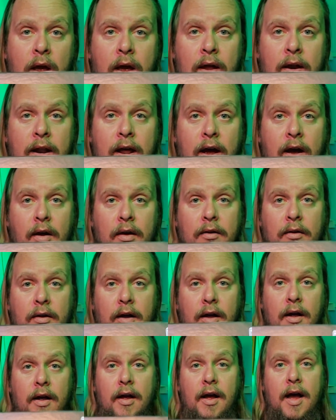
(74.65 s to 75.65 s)
Now,
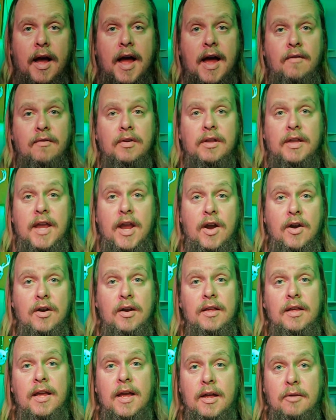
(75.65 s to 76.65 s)
I haven't carried
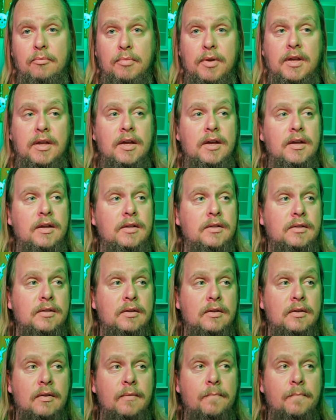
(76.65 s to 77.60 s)
it yet because